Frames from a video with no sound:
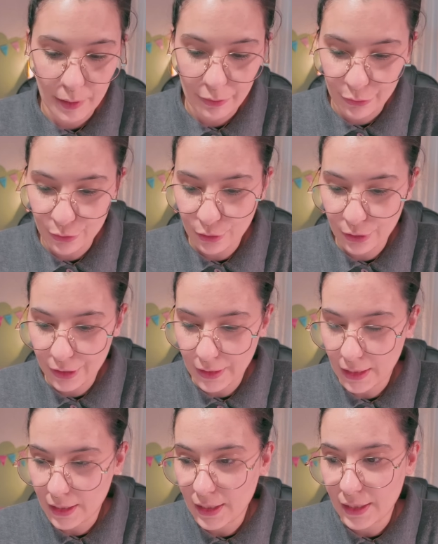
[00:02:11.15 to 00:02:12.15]
Before
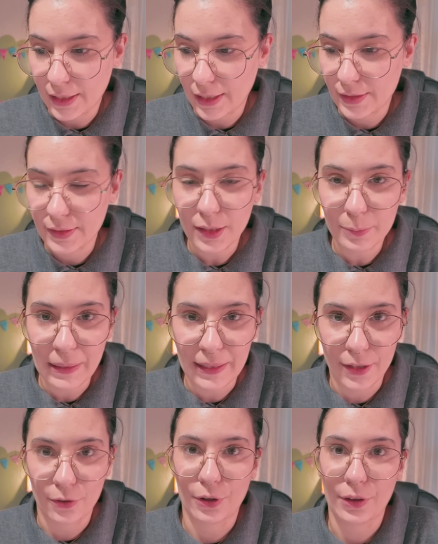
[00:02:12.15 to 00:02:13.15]
I start
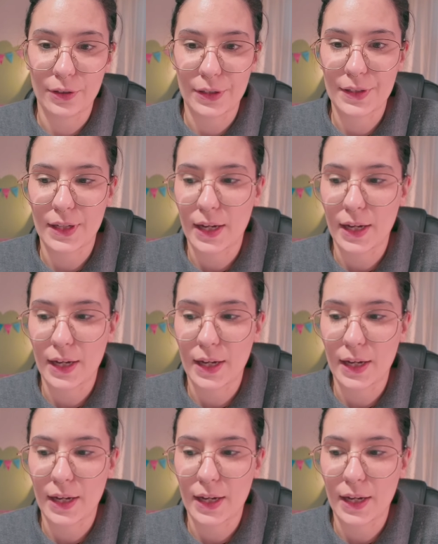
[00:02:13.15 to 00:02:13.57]
packing orders,